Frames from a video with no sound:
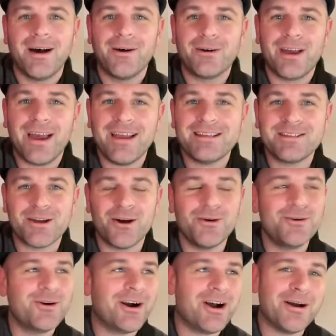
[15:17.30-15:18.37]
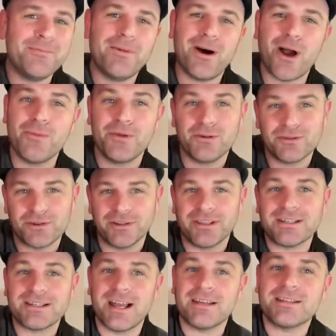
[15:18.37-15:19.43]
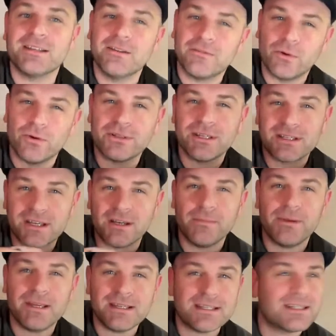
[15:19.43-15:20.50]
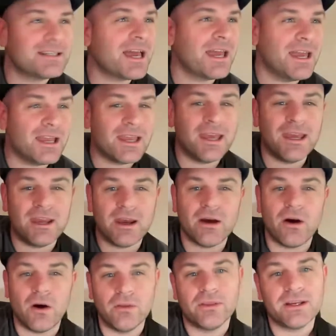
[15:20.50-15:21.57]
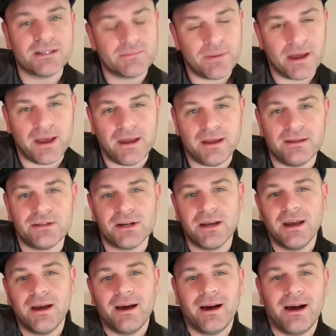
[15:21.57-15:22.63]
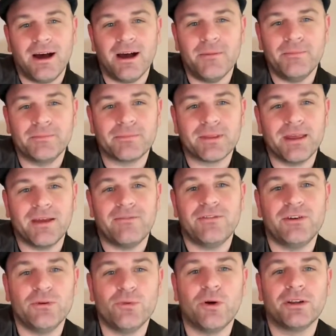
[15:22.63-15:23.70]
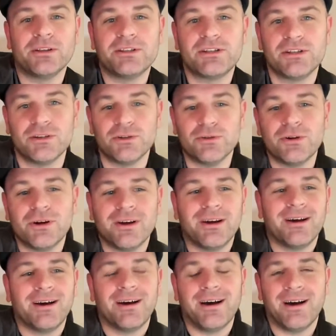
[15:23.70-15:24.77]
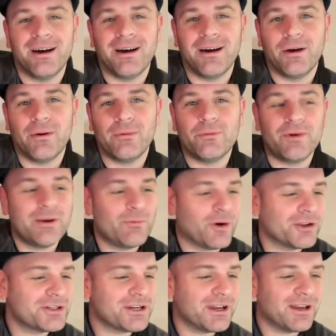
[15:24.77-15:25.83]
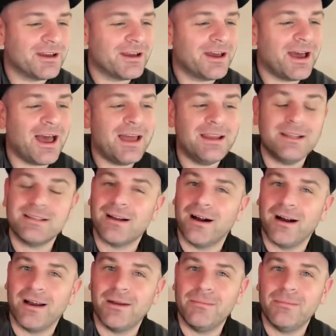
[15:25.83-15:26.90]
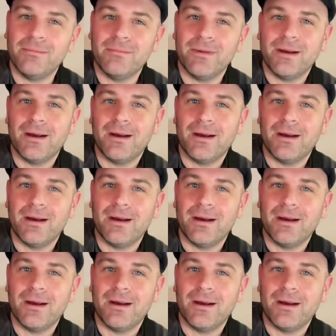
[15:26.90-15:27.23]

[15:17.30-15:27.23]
Okay, so I hope you enjoyed this lesson. Of course, it's going to be staying here on this page. If you want to rewatch it at any time,